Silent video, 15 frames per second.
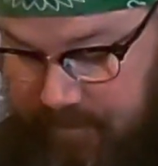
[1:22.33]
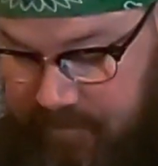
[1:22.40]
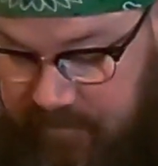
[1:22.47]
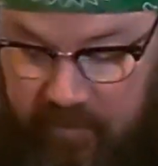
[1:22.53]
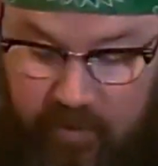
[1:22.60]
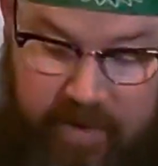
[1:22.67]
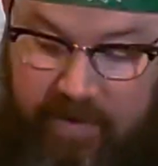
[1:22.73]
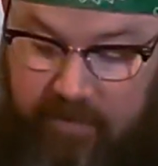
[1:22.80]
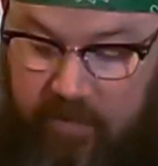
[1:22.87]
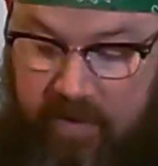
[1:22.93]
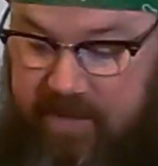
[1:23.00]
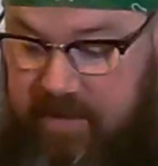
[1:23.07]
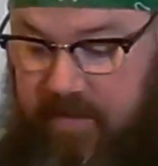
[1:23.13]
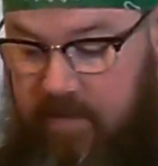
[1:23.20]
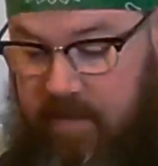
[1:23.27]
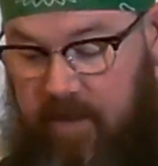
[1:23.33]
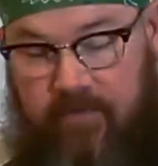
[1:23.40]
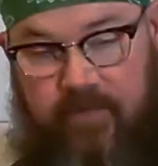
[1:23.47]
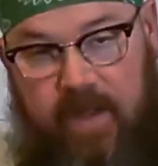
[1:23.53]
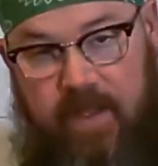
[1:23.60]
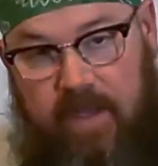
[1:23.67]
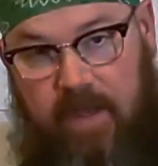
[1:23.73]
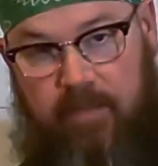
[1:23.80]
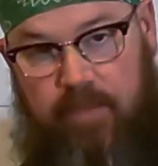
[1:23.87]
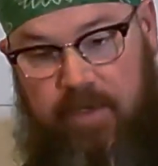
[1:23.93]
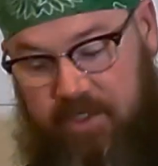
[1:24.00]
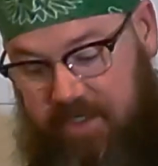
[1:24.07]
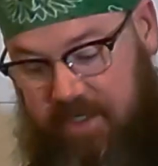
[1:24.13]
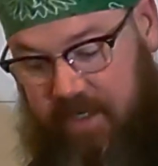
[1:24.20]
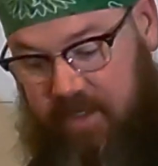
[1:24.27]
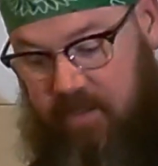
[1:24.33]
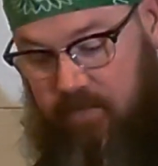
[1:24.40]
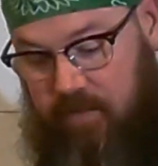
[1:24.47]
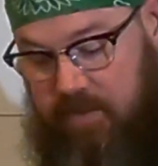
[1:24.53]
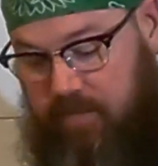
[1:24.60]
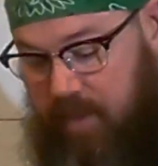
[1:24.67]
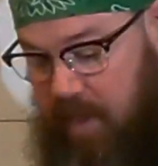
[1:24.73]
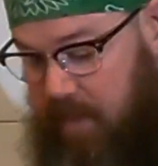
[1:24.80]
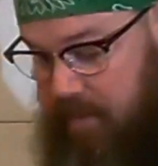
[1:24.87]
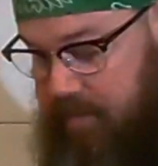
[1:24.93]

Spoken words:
whatever reason. Finally got Bushtec to respond to